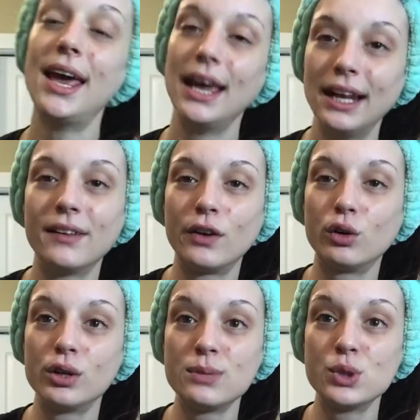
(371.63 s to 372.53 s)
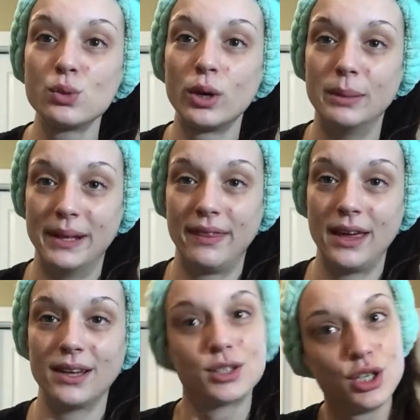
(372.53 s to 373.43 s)
in a little Christmas ornament
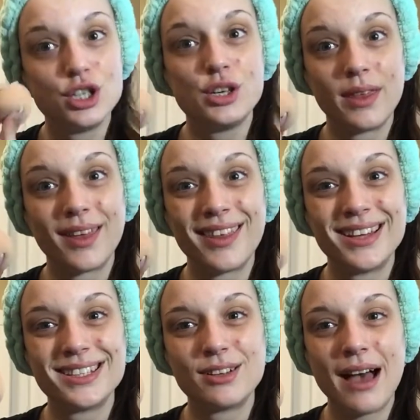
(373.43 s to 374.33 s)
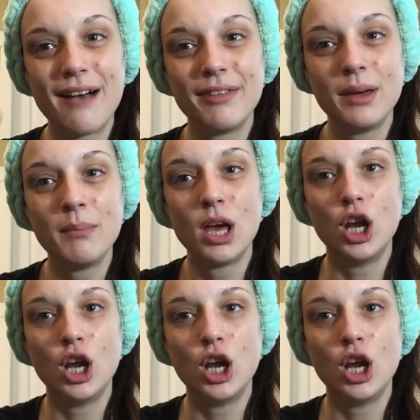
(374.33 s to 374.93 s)
thing. So do you think they still have them?